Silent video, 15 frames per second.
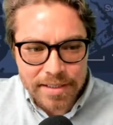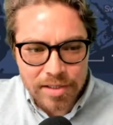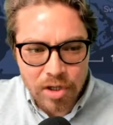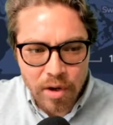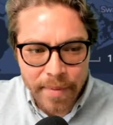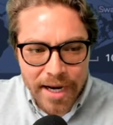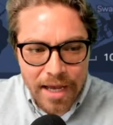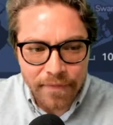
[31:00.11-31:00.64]
So
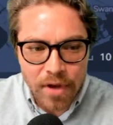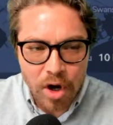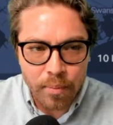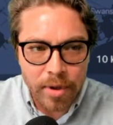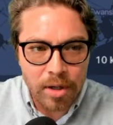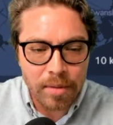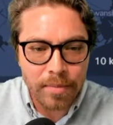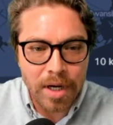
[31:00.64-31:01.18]
I'm gonna have to
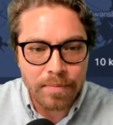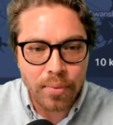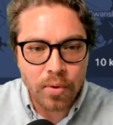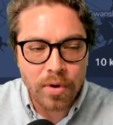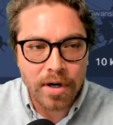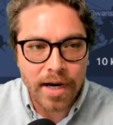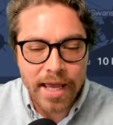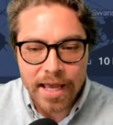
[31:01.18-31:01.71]
open up my
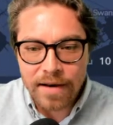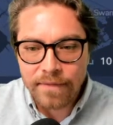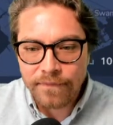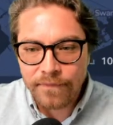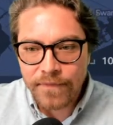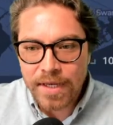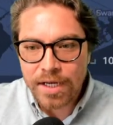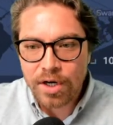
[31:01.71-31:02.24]
port and
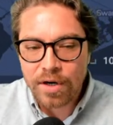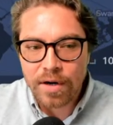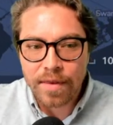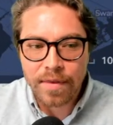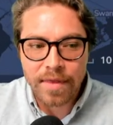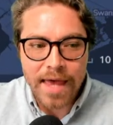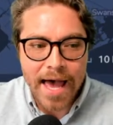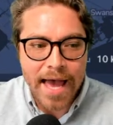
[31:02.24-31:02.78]
figure
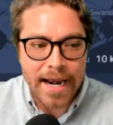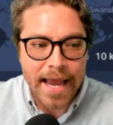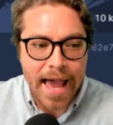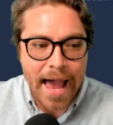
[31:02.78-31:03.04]
that